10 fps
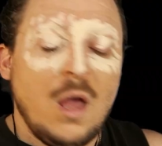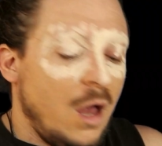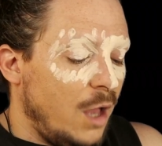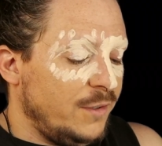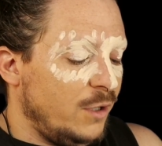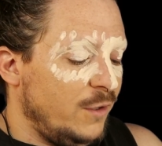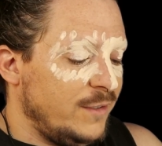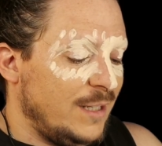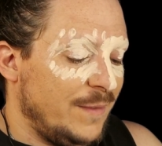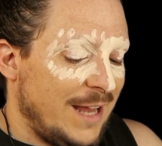Also, a little
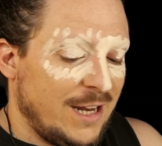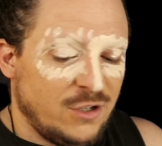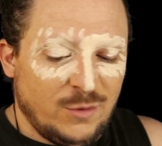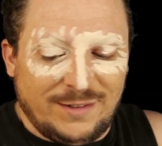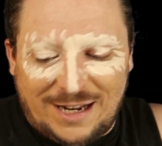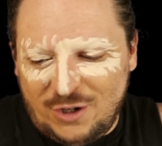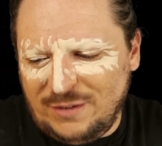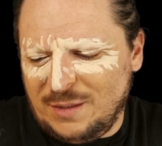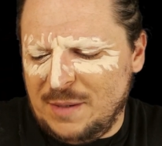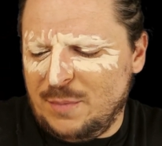tip that I do is I know
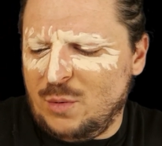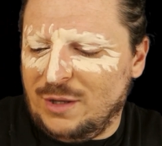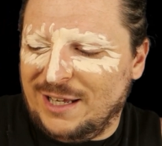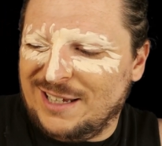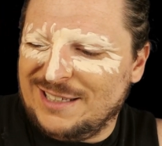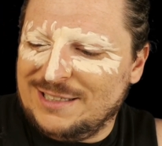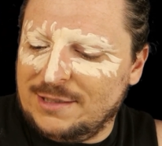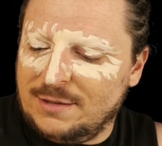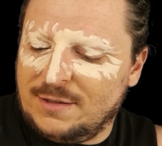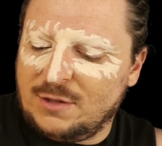some people will like
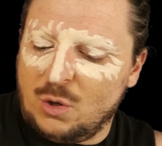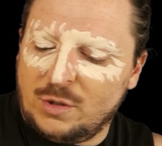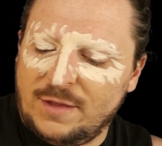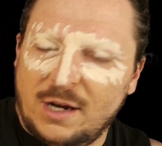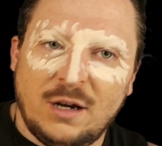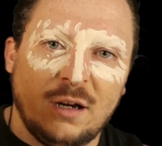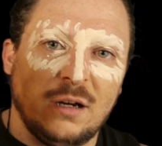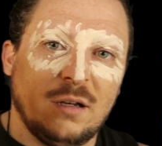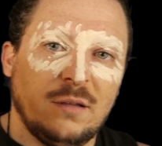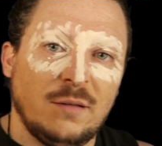soak
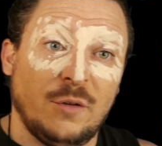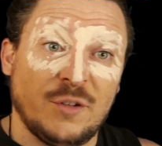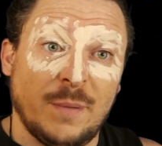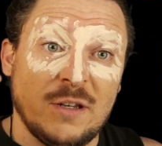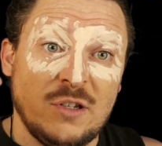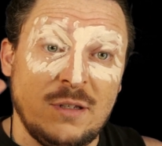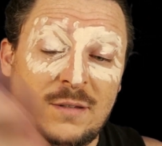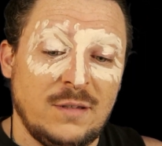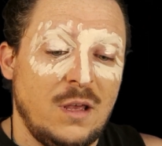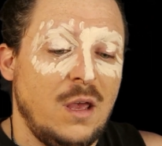their
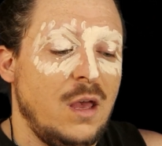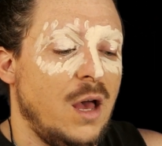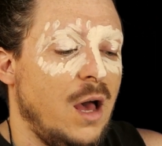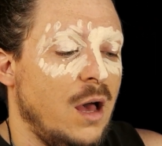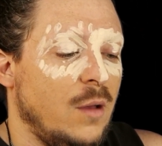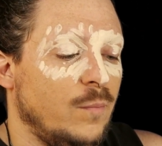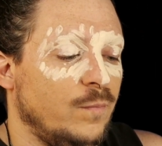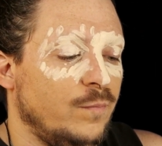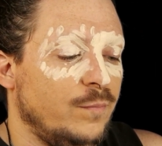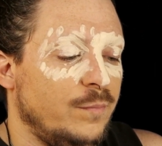sponges,
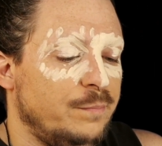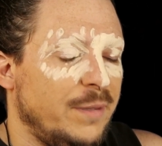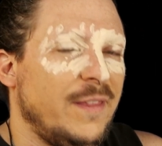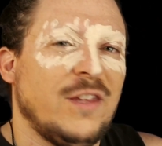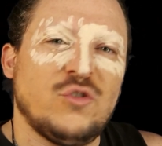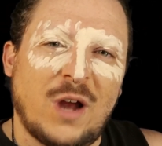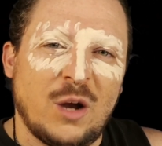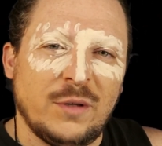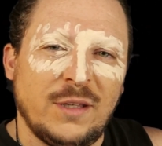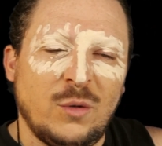but then they dry it
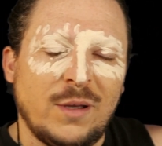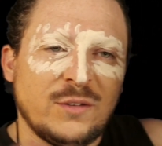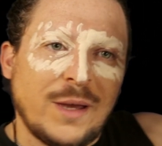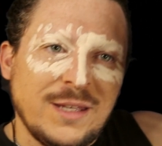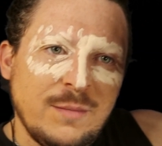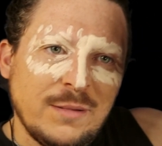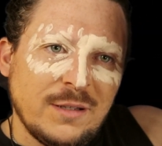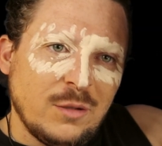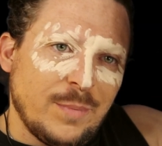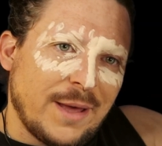really quick. So I keep a
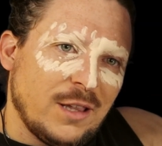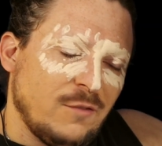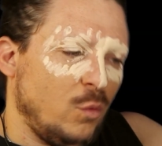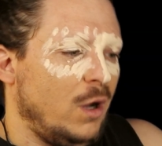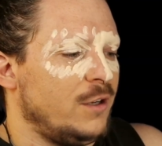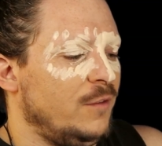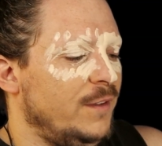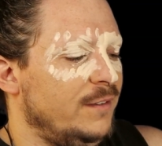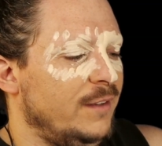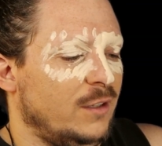little bottle of water.
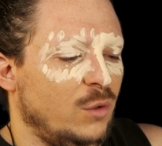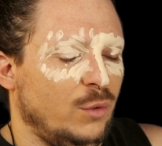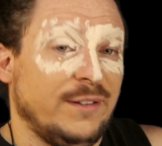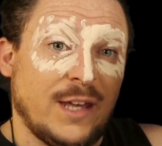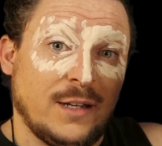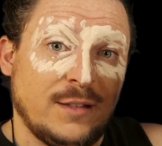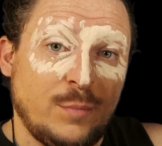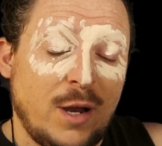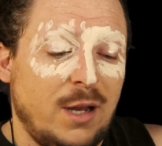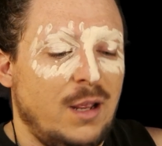This is like an old setting
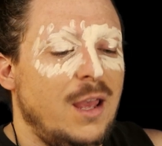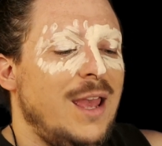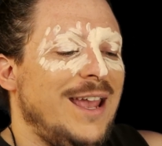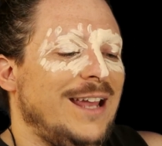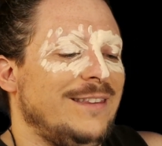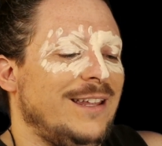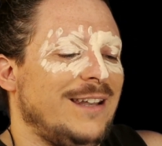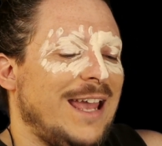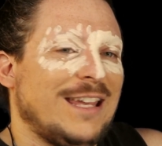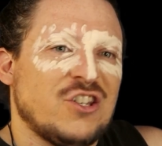spray, and then
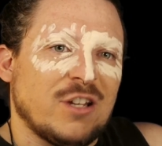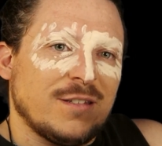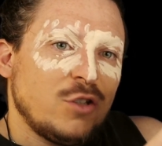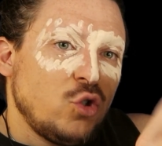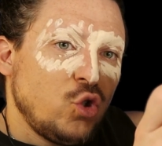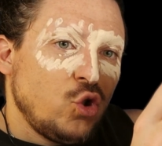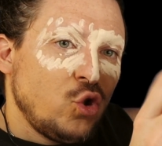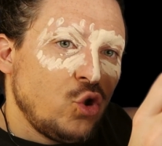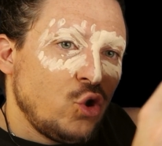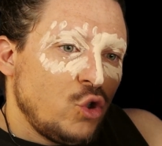I can
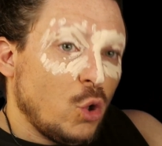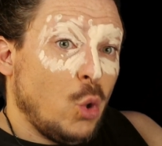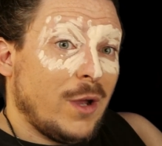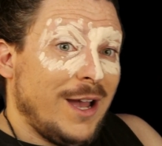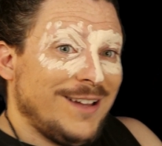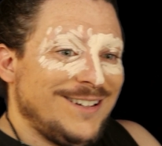just oh god,